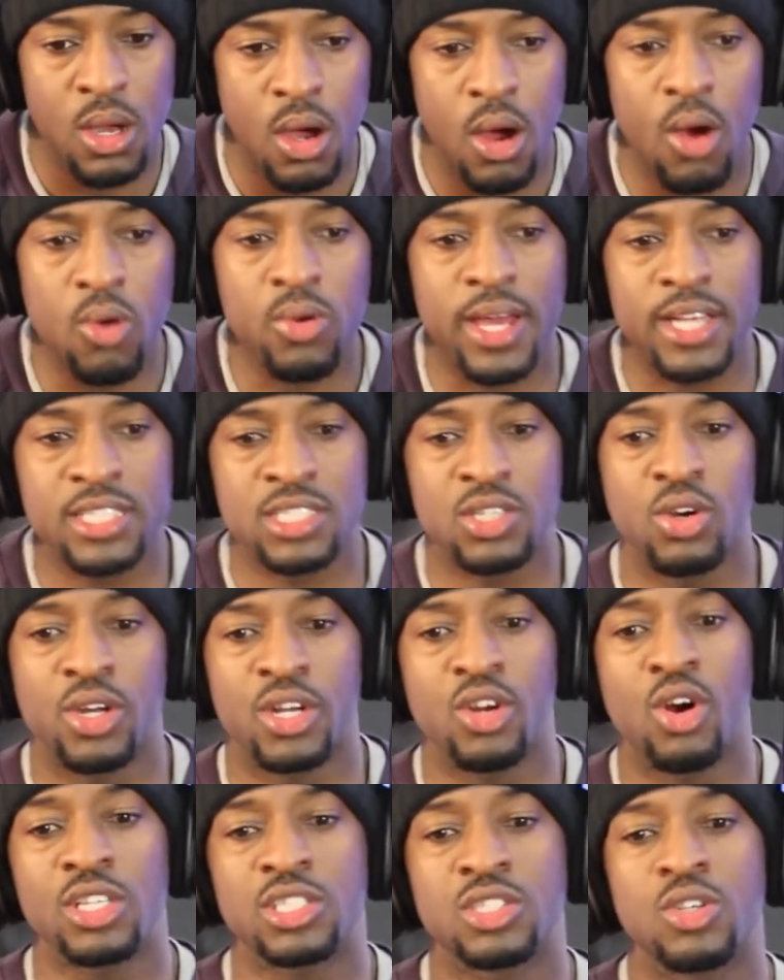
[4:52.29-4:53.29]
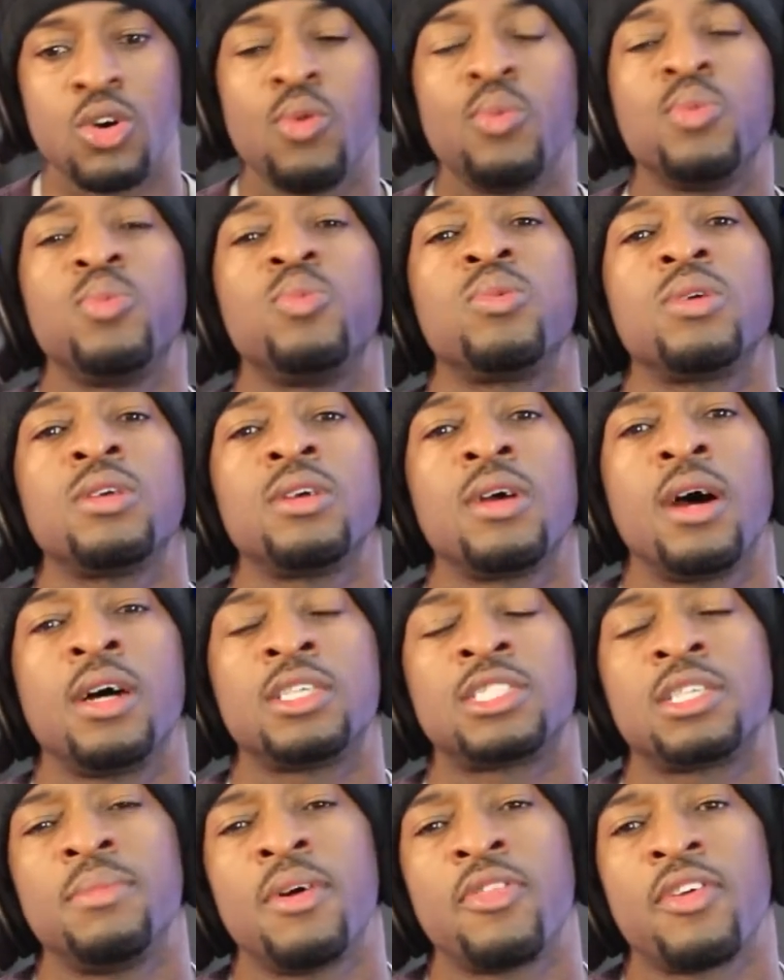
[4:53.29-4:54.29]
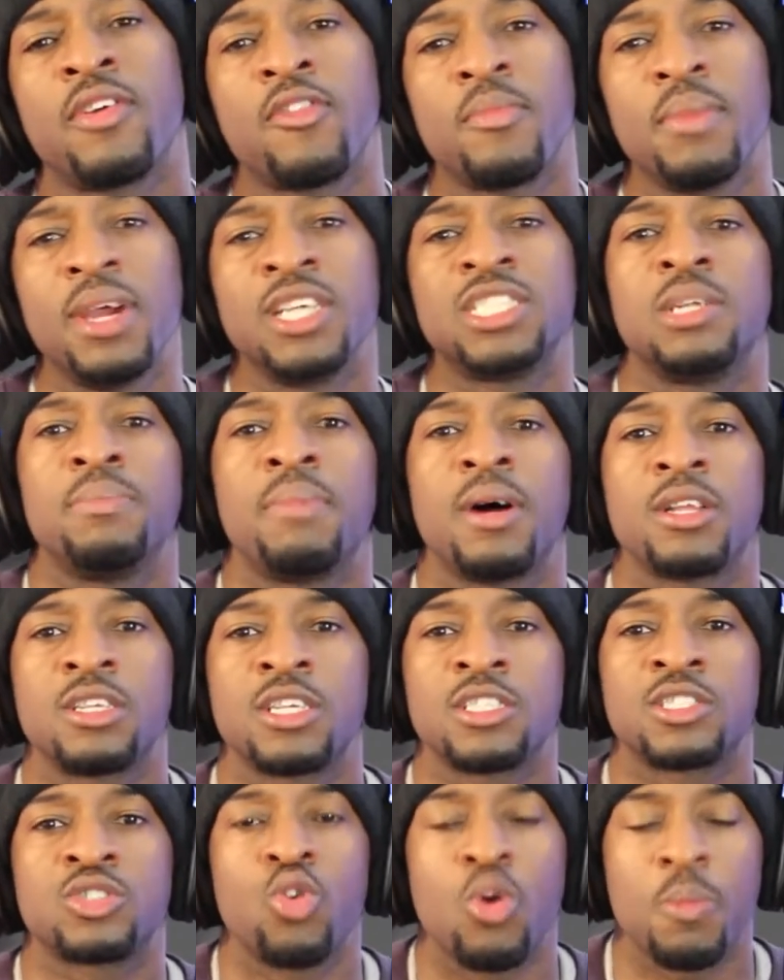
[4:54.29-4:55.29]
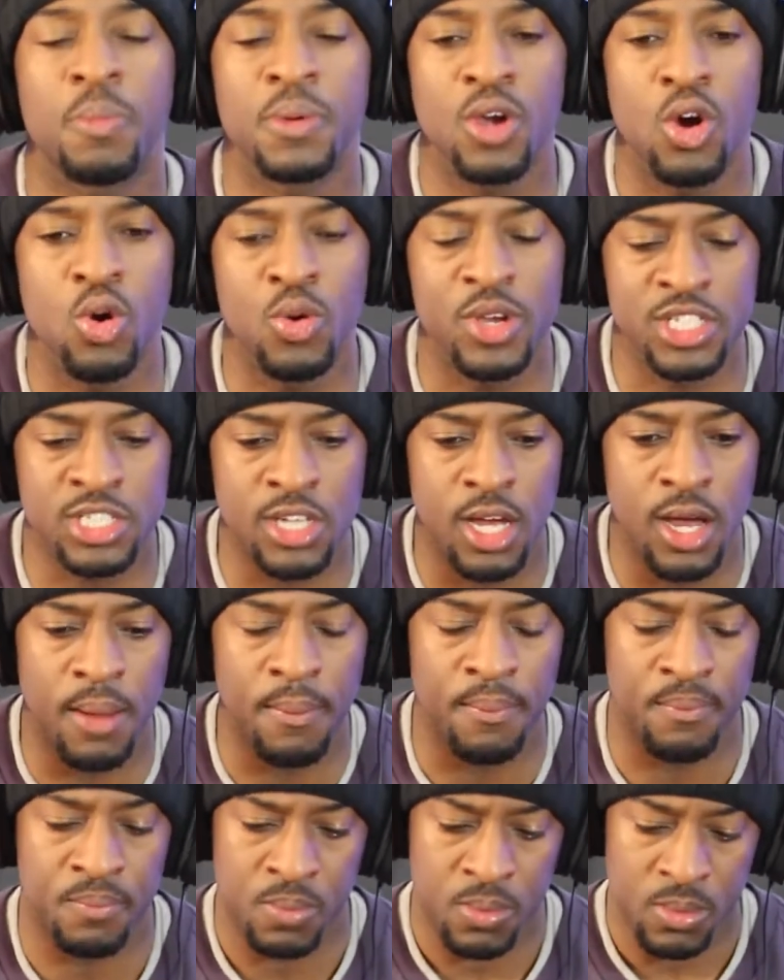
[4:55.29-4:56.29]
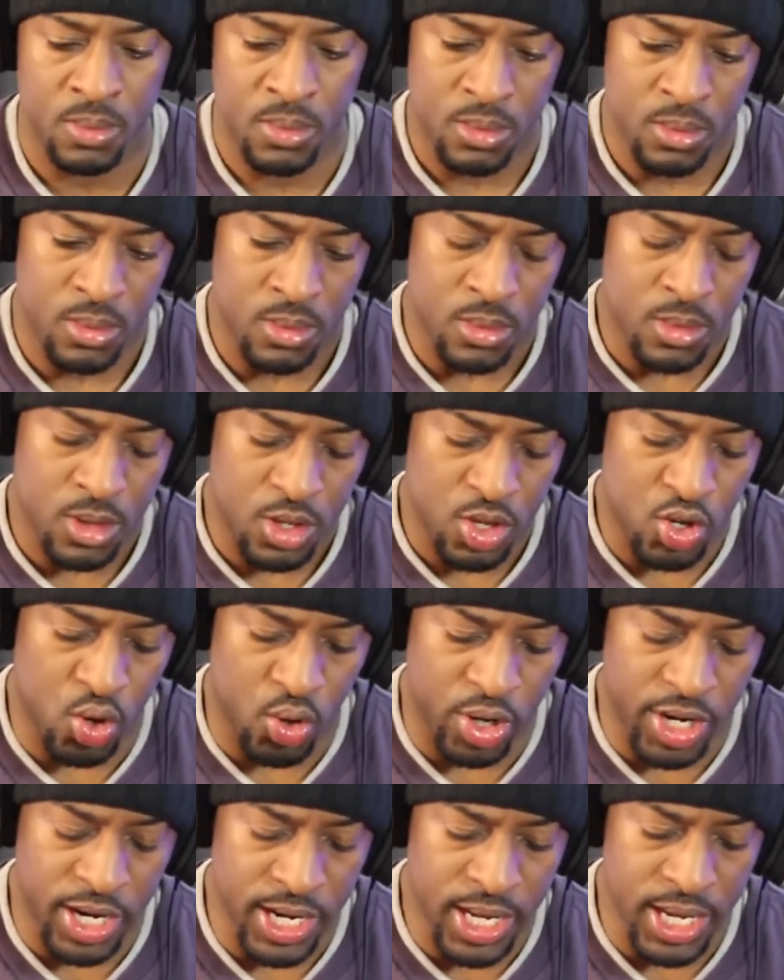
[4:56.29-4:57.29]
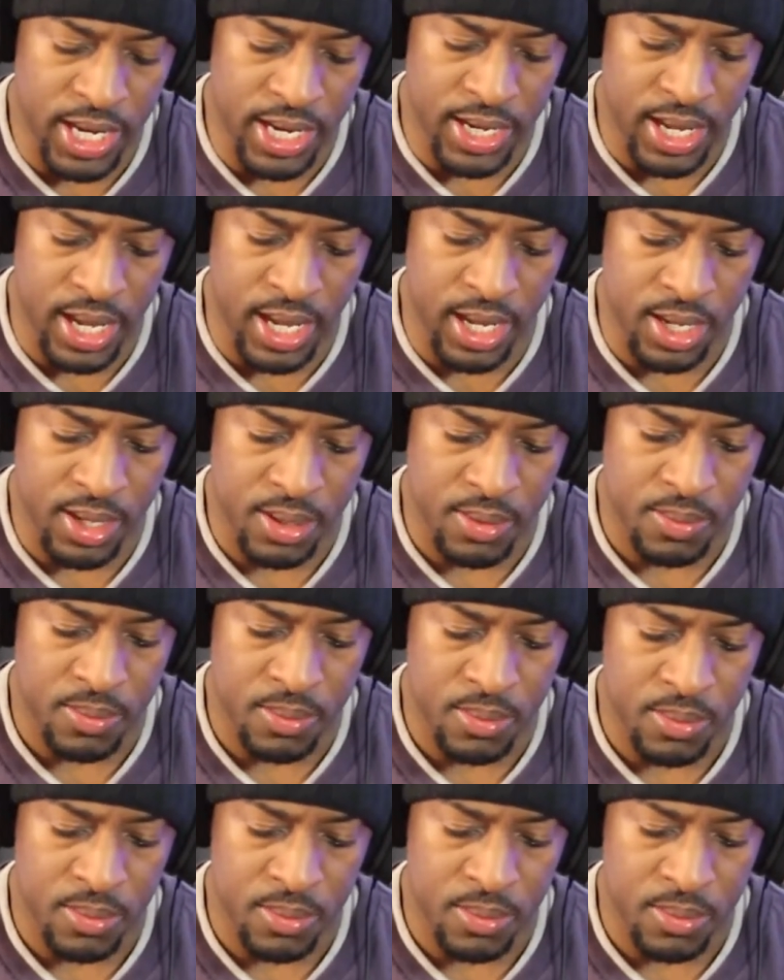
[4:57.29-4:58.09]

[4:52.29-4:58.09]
Okay, so and also some other information about the Scorpio is you're going to need